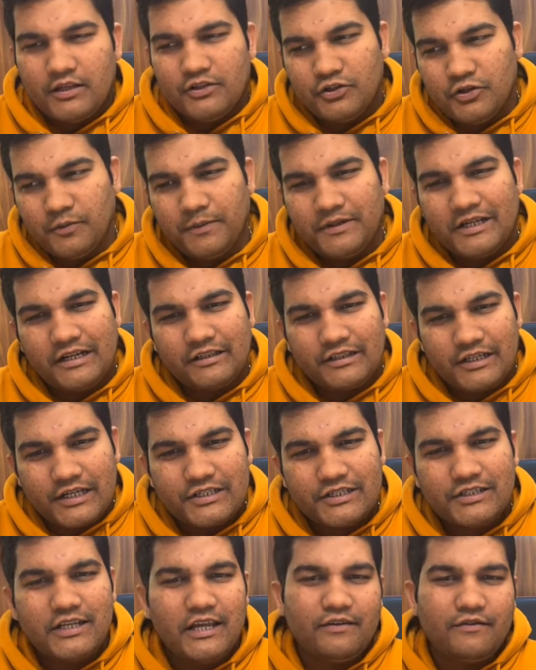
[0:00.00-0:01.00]
jupiter
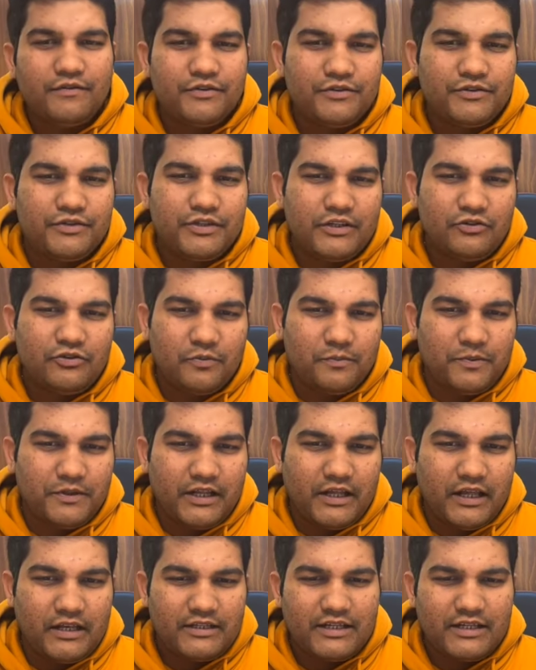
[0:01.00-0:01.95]
thursday if you see jupiter